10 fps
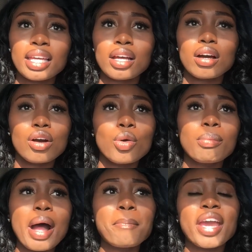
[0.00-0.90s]
oh,
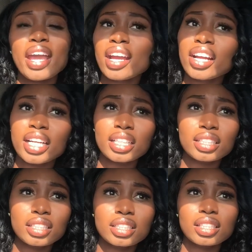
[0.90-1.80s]
my parent
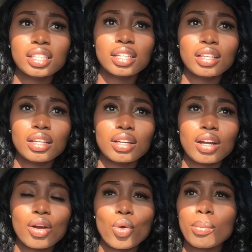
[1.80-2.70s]

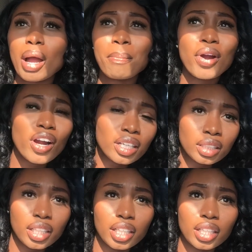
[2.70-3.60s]
or my
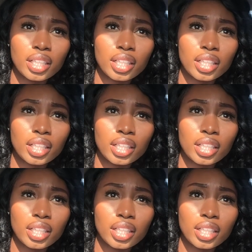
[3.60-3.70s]
partner,